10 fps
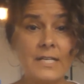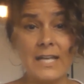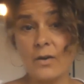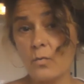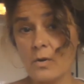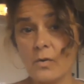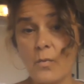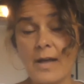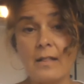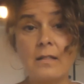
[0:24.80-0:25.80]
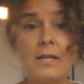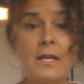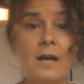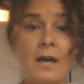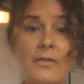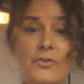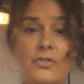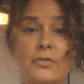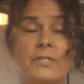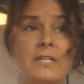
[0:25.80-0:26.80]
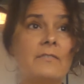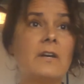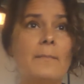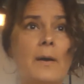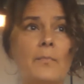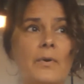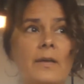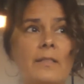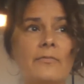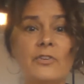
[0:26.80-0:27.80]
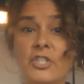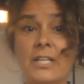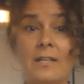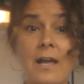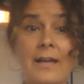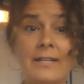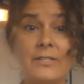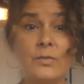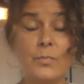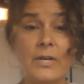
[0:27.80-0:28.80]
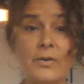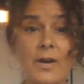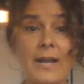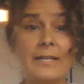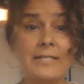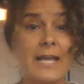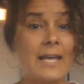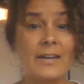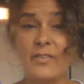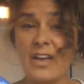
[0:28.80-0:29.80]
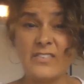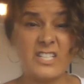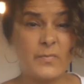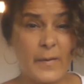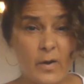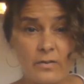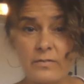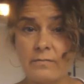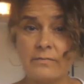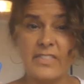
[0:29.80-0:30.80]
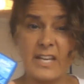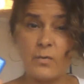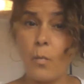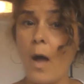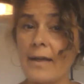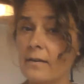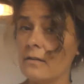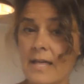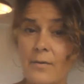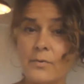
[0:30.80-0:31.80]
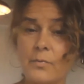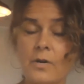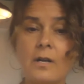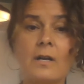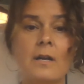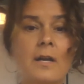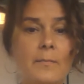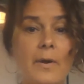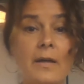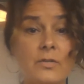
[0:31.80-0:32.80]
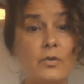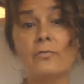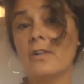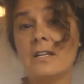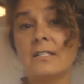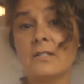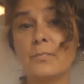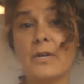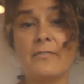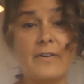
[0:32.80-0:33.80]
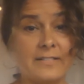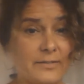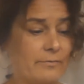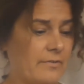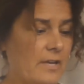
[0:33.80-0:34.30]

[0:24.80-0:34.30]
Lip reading: That'll work well. Other students have come up with fishing line is pretty great, and if you have any spare thin wire, that would work. But tooth floss is pretty effective.